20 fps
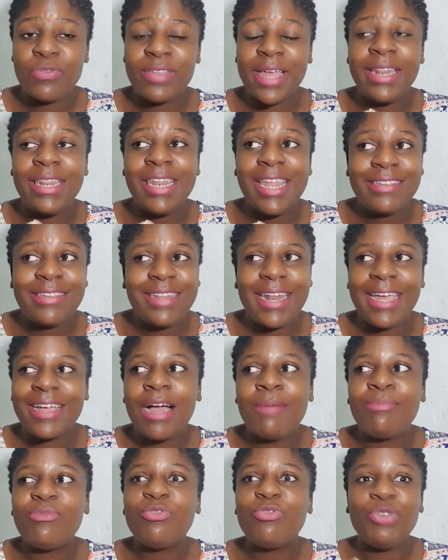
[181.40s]
unless like
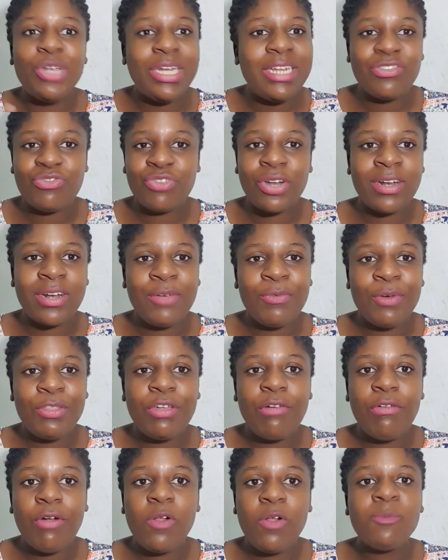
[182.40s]
I'm really struggling with
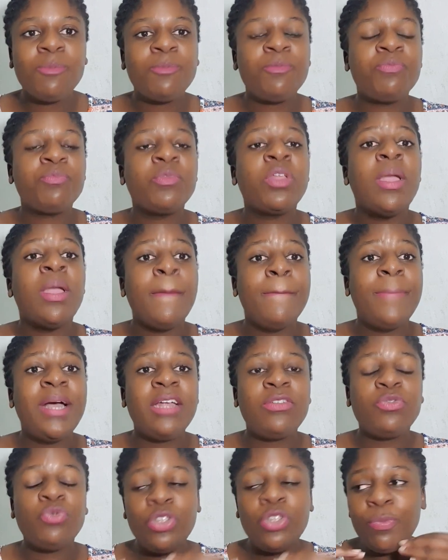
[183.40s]
the role.
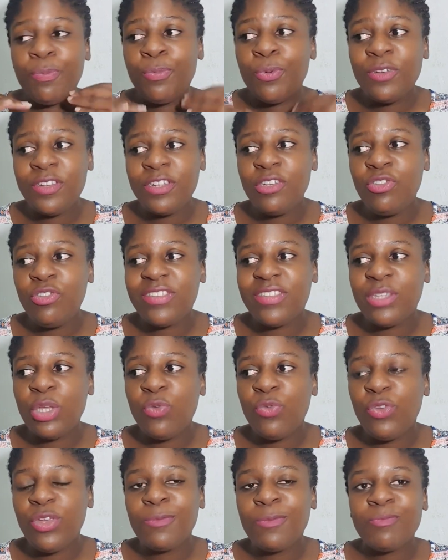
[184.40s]
But when you put in your
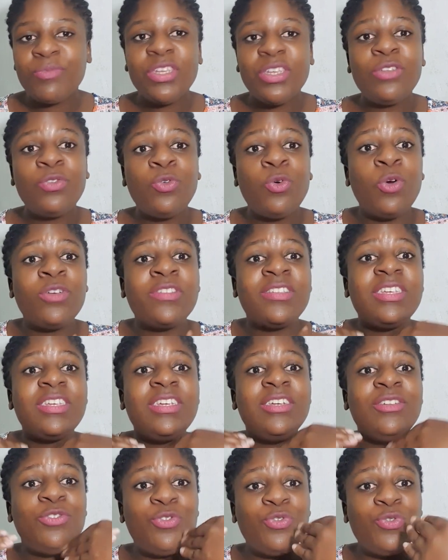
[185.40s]
CV, it goes
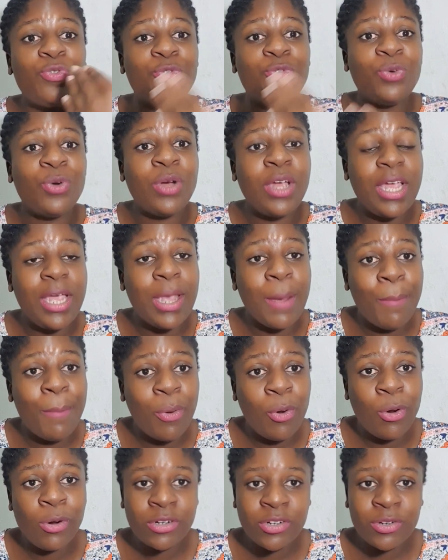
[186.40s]
into a
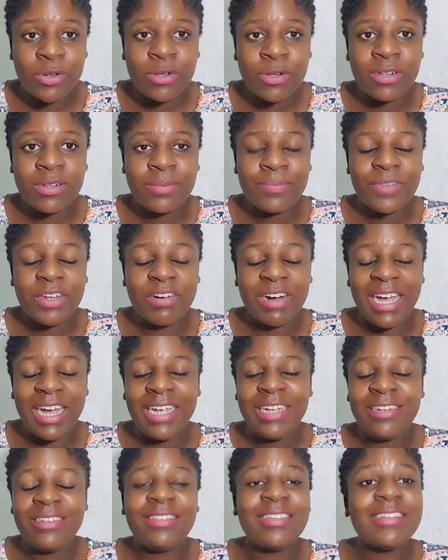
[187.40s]
portal,
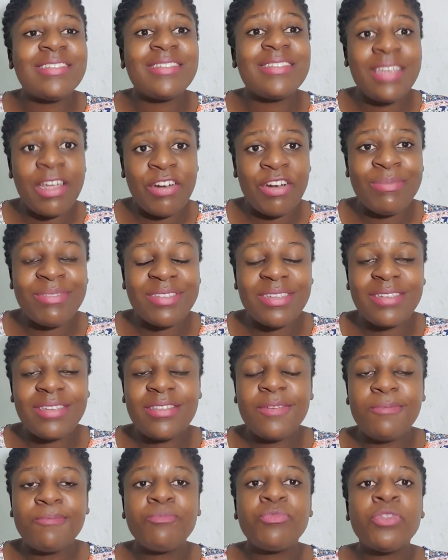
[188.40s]
right? It's a CRM
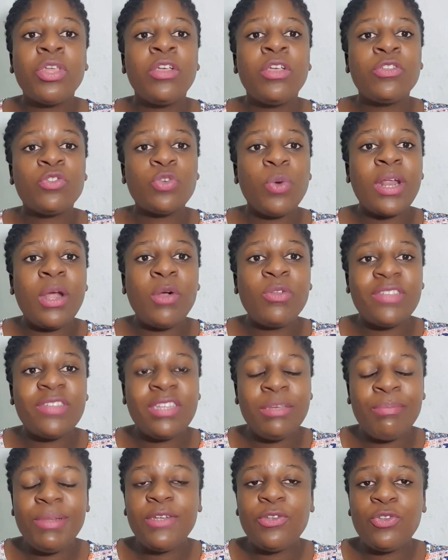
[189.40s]
system. So what I will
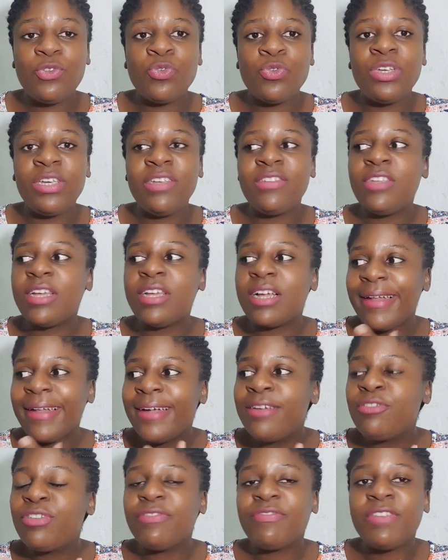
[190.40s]
simply do is, the
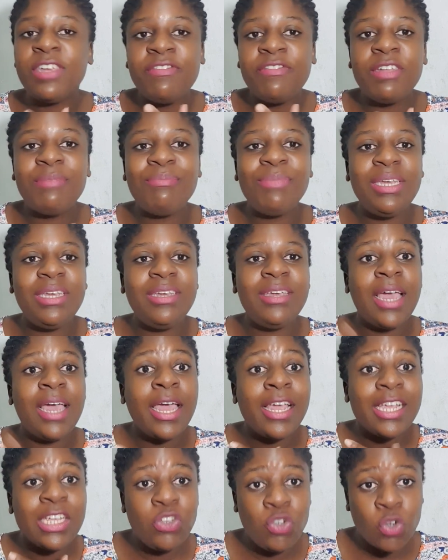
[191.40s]
client would have given me
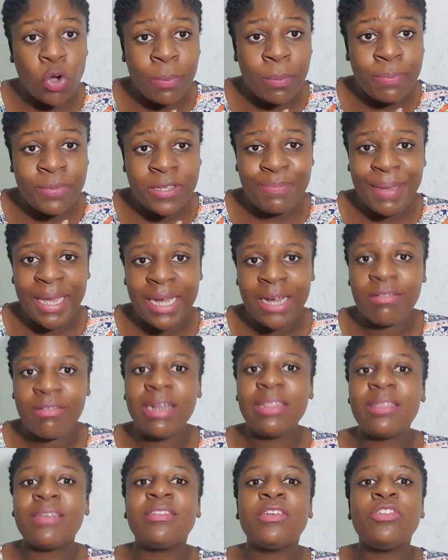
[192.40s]
a job spec,
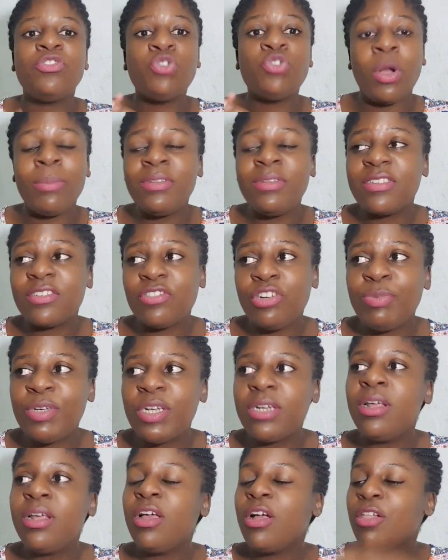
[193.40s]
right? That's a job
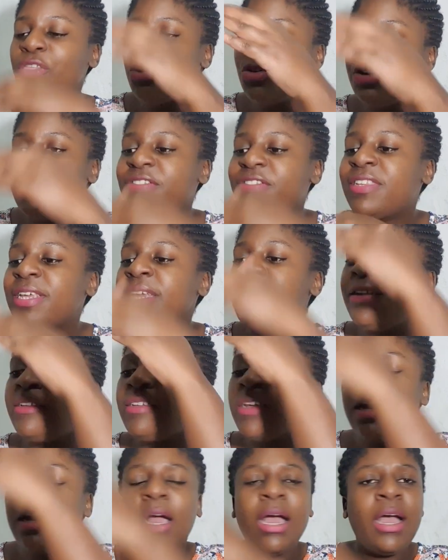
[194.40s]
description. They would have said,
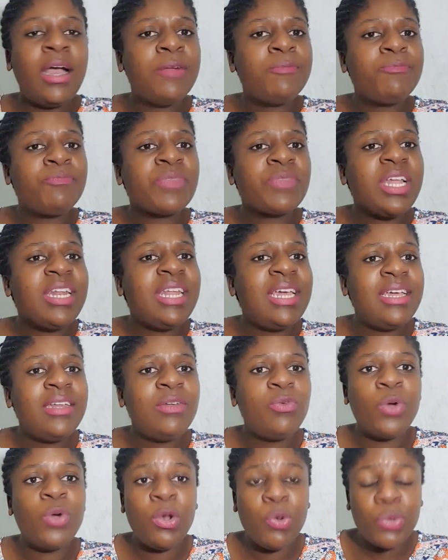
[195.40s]

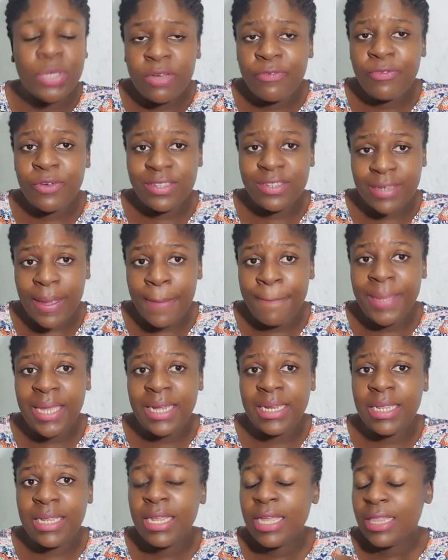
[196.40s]
Len, we're looking for
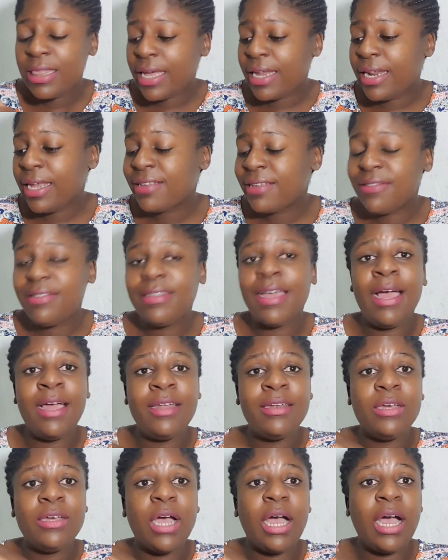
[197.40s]
somebody that has
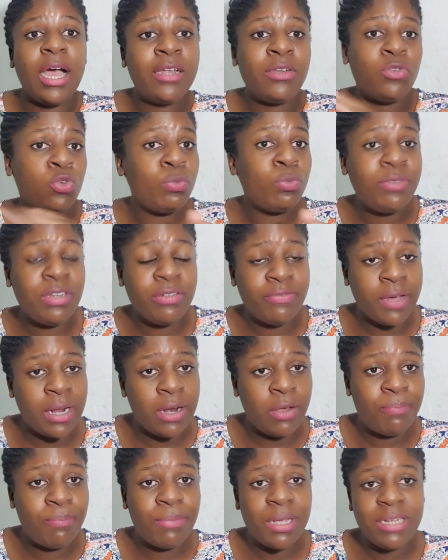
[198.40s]
done Hadoop
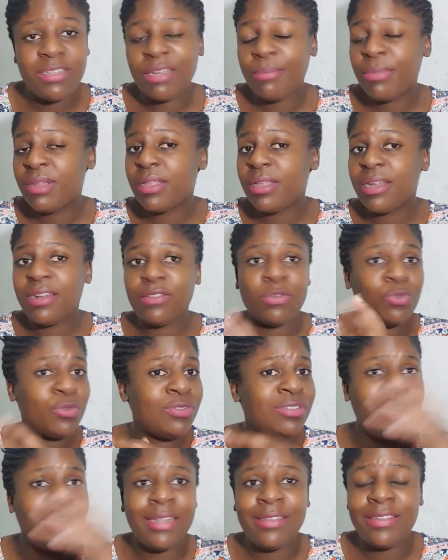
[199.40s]
development, someone that has also
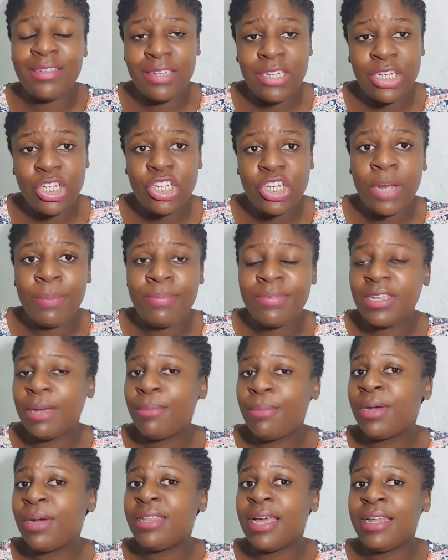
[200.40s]
done C#,
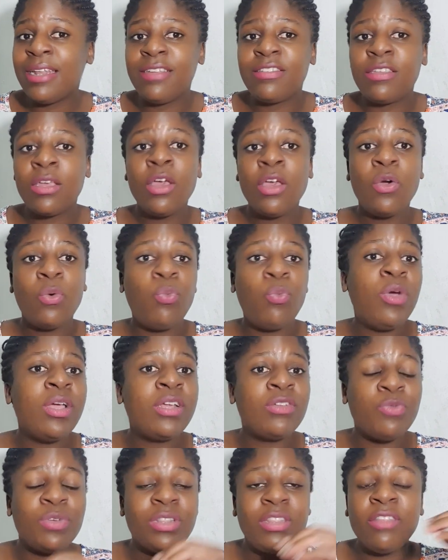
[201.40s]
someone that has
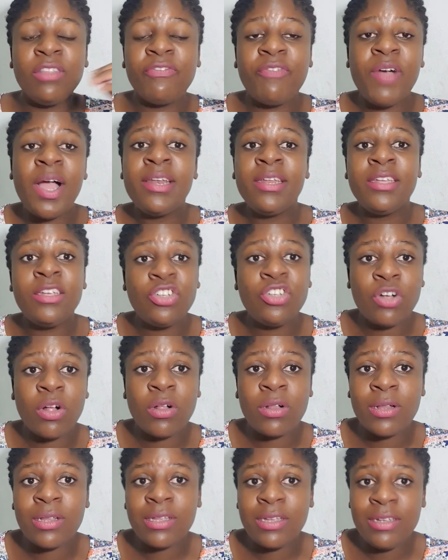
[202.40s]
worked with the
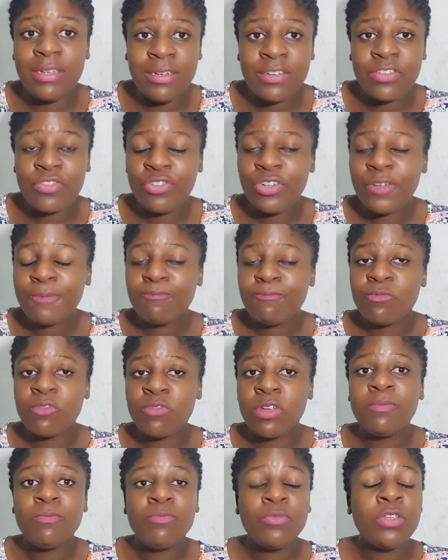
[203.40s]
financial industry,
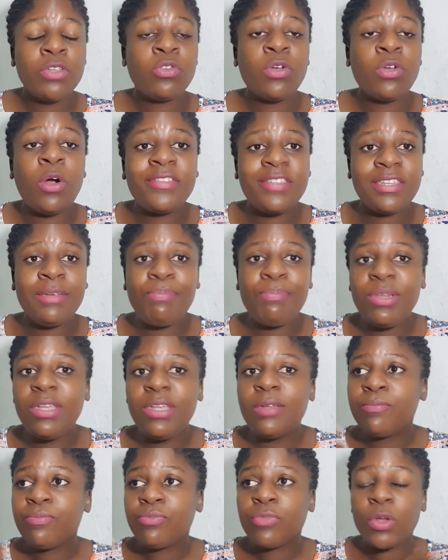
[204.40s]
right? So I'll
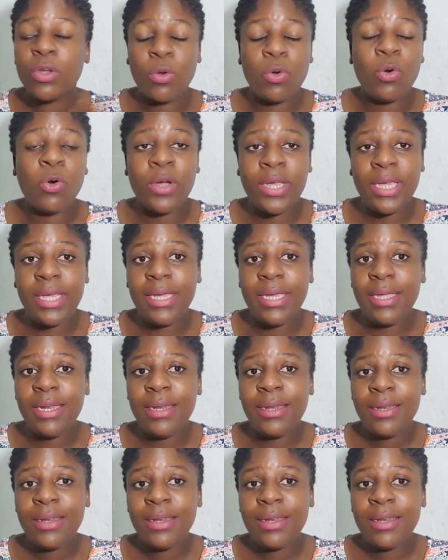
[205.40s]
simply go in